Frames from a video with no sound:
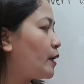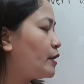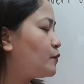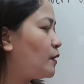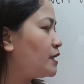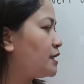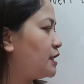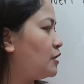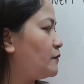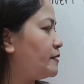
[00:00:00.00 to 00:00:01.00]
and 1
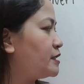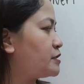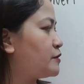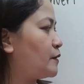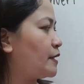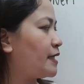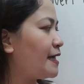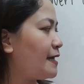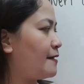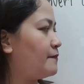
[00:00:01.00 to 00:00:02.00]
kilometer or
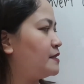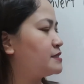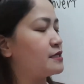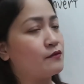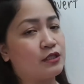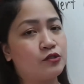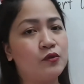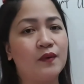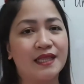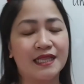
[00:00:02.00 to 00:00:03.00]
km is equal to
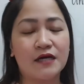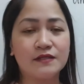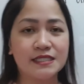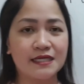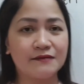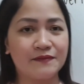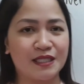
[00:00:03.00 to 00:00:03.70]
1,000